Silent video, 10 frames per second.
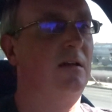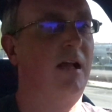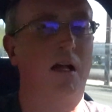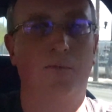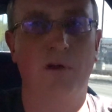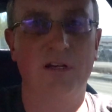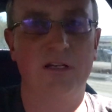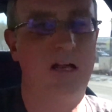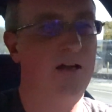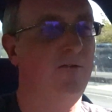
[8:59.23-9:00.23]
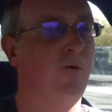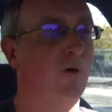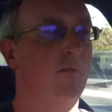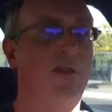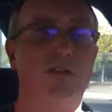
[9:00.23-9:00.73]
They got upgraded to
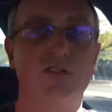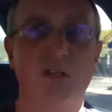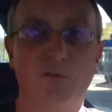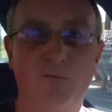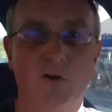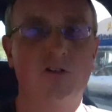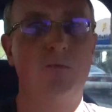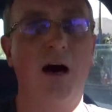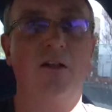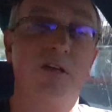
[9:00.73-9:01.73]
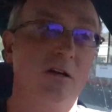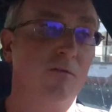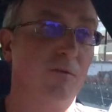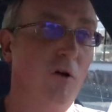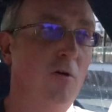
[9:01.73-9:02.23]
94, but this is the first model year
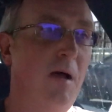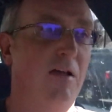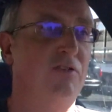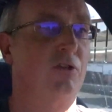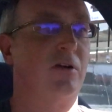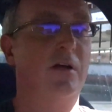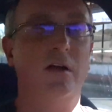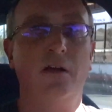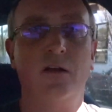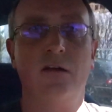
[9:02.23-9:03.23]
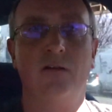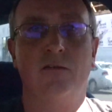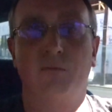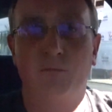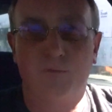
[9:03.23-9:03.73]
of the Roadmaster
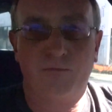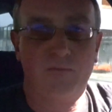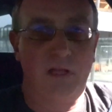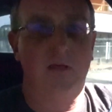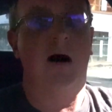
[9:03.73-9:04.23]
in the